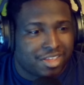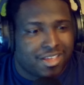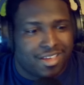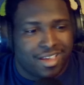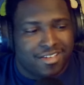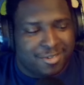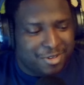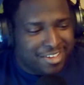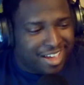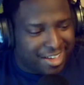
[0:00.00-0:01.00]
Ain't no
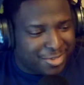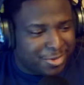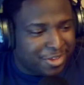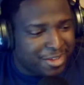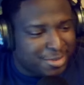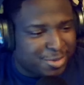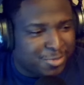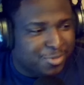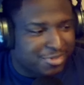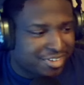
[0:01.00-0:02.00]
way you asked for that
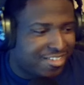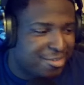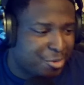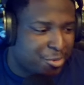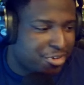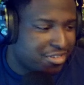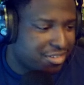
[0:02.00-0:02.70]
soon. Ain't no way.